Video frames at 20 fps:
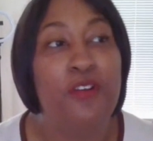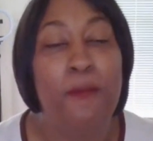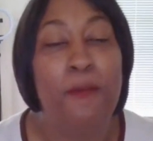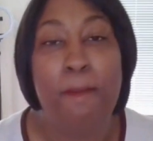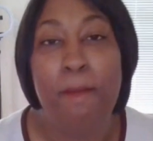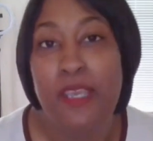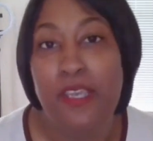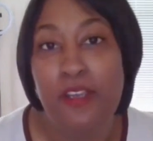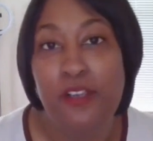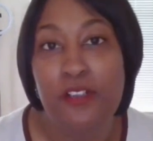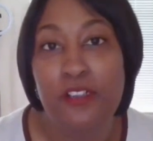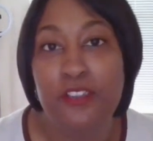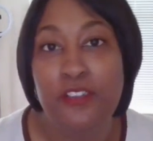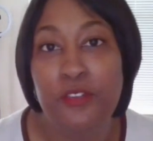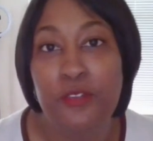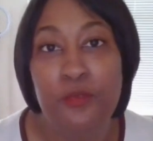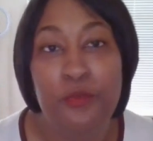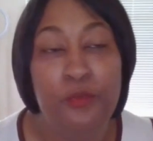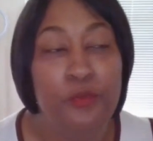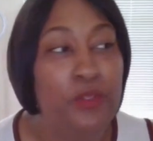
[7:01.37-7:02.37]
a marriage
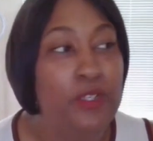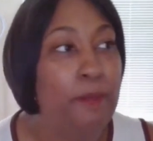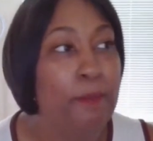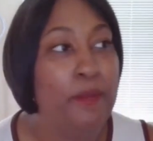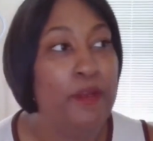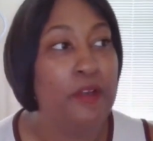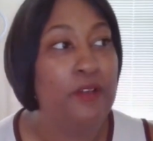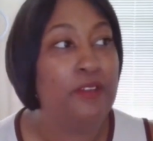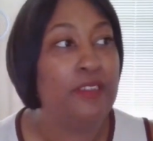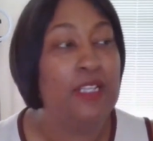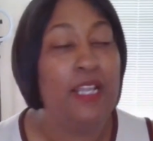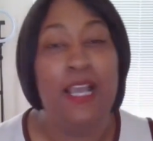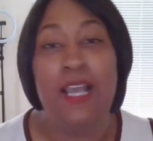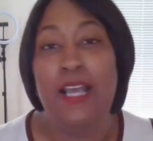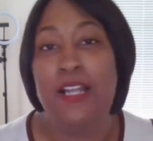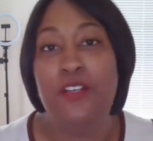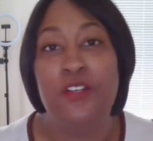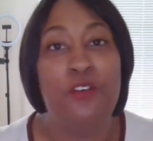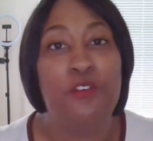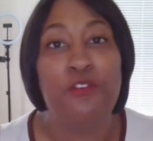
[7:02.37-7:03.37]
with a person I
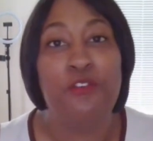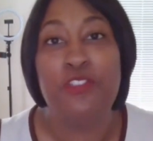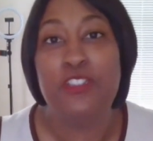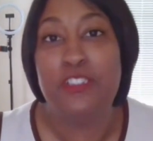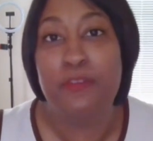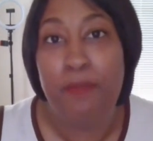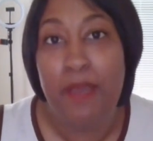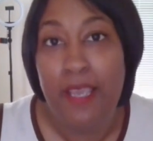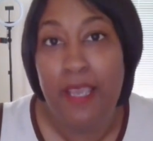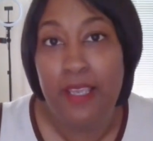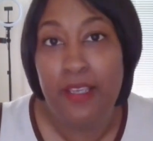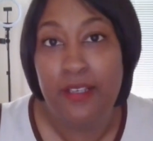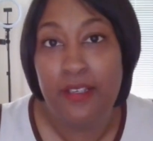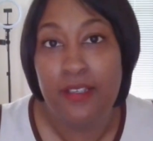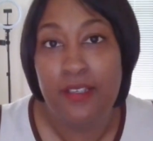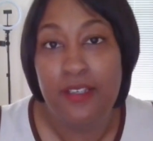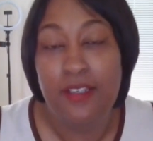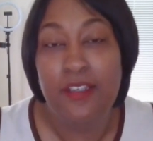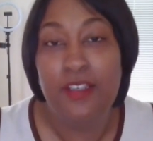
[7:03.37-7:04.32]
don't respect.